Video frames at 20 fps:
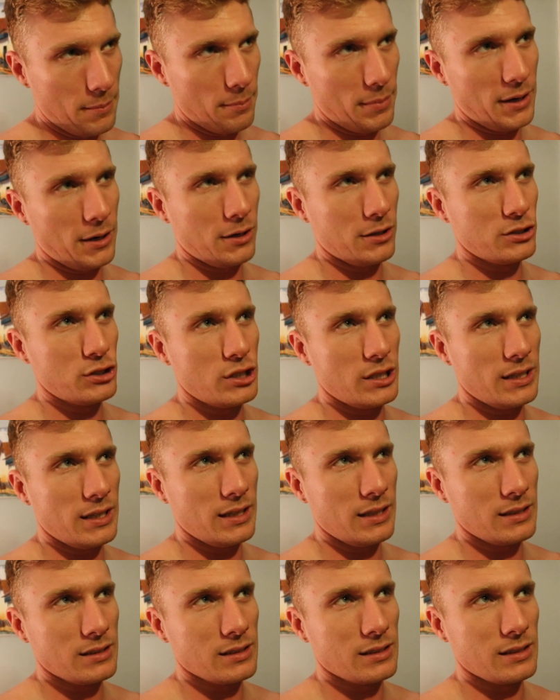pair of
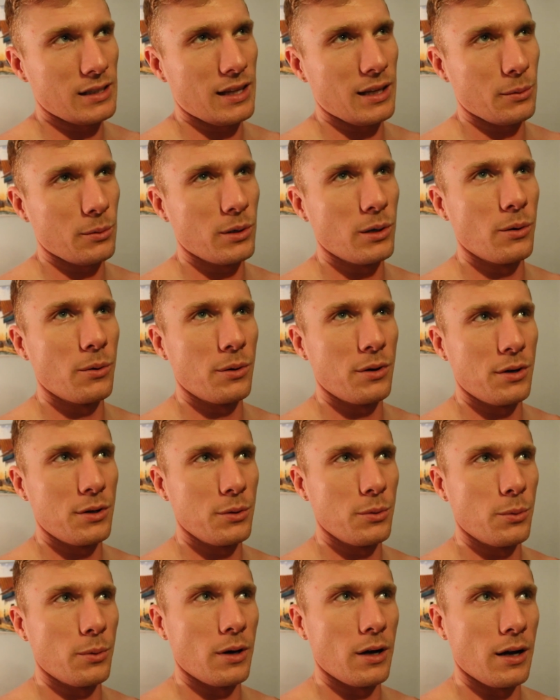jeans because I think we're going
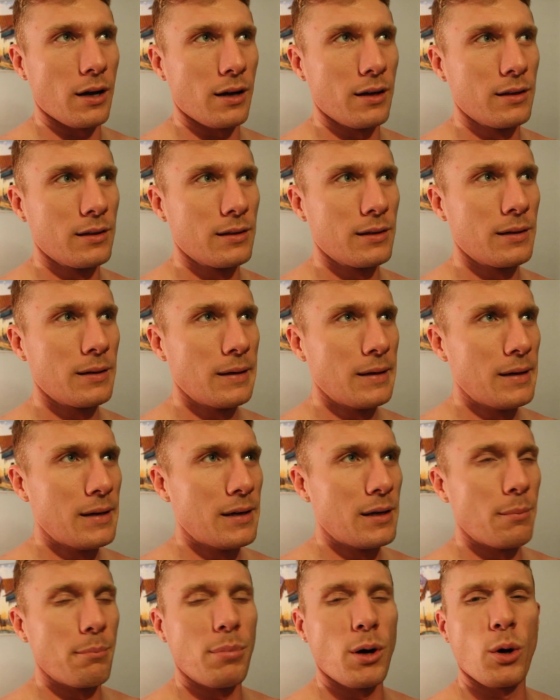to uh,
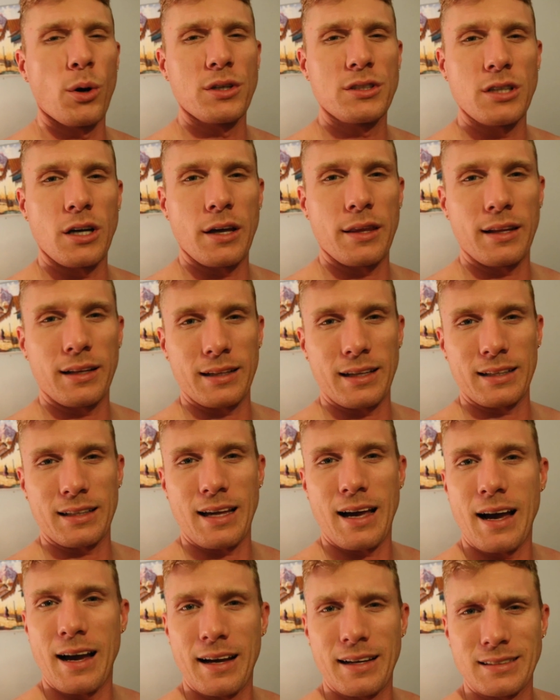in Bogota I think like
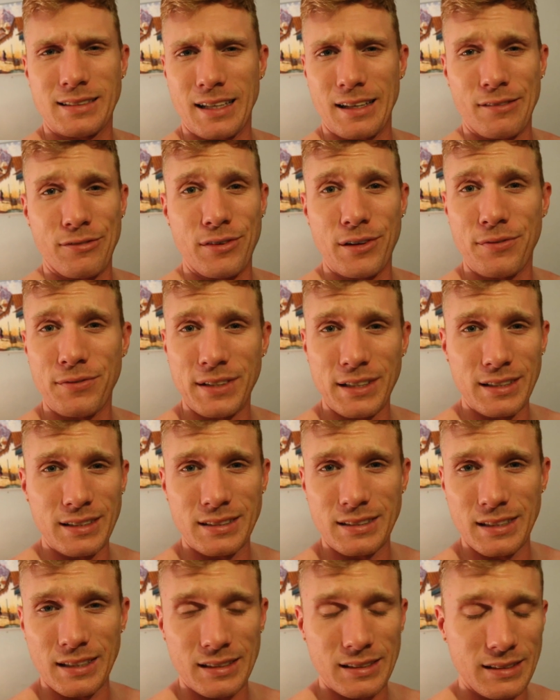the high is like 50 to
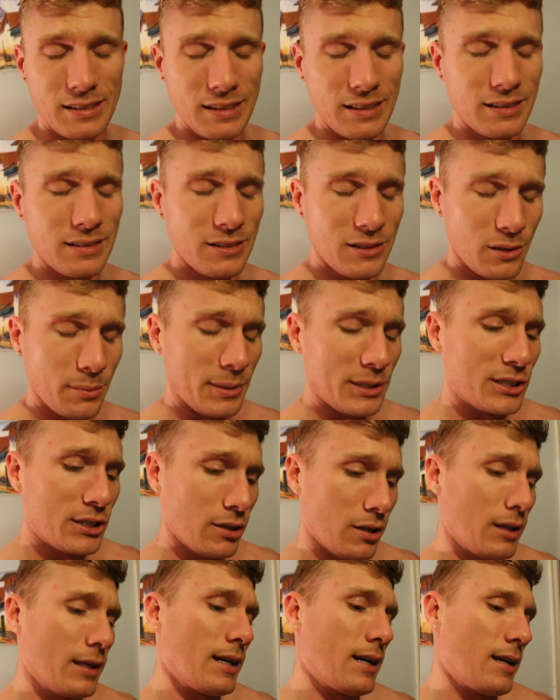60 it's gonna be
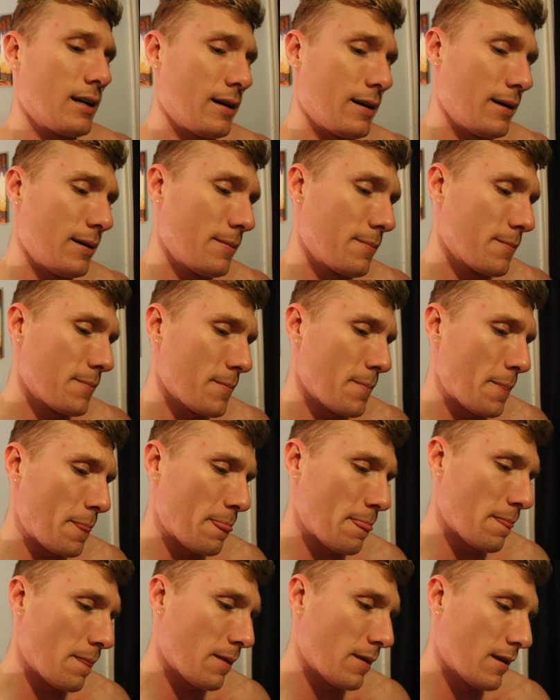chilly at night
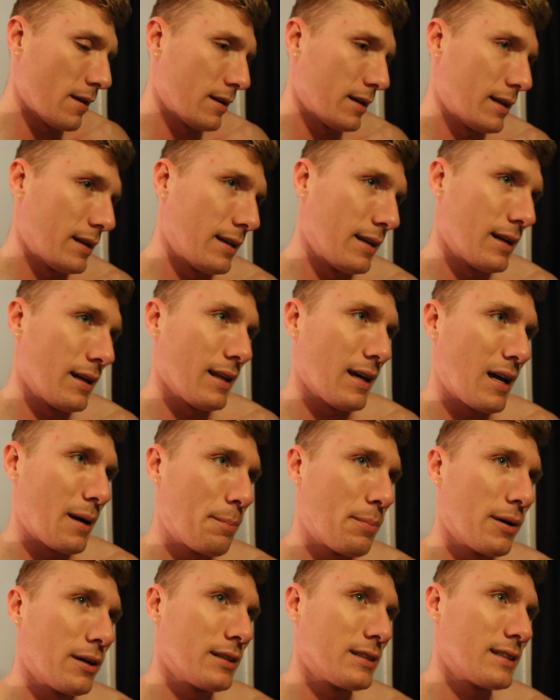and then a lot
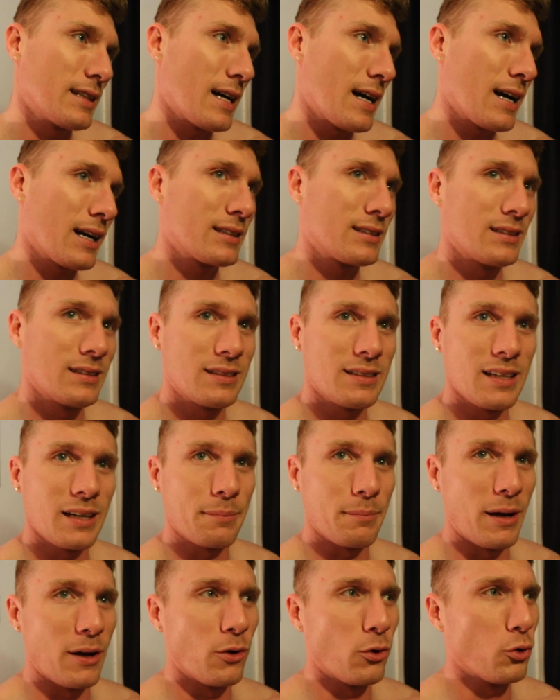of pair of socks and it's like
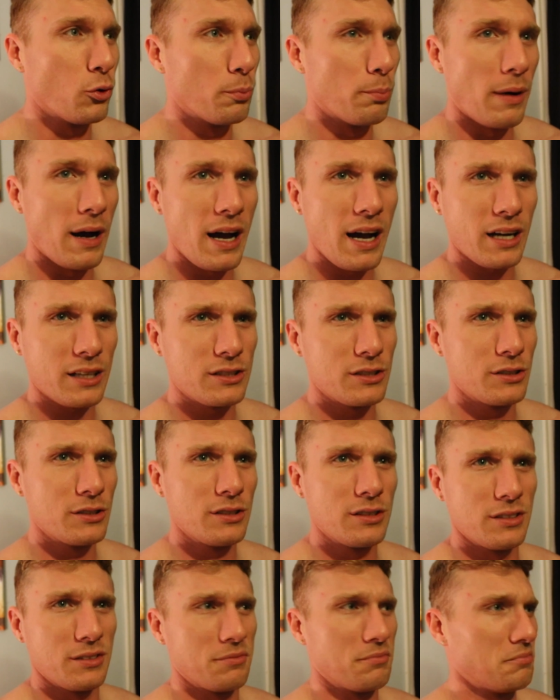my old
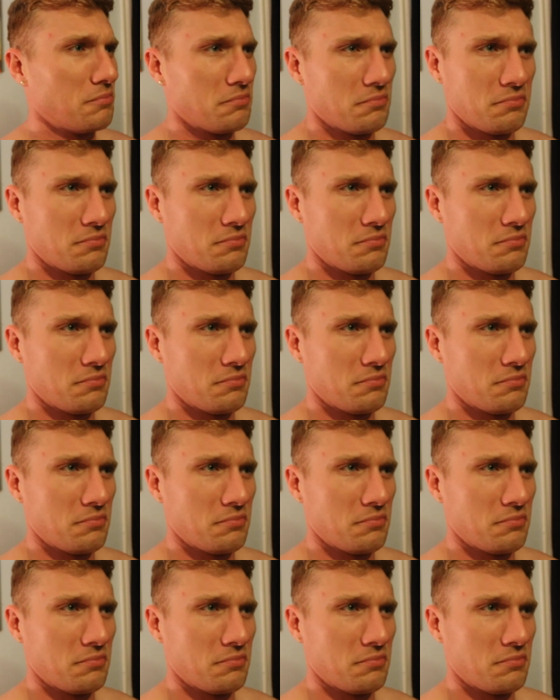boxers and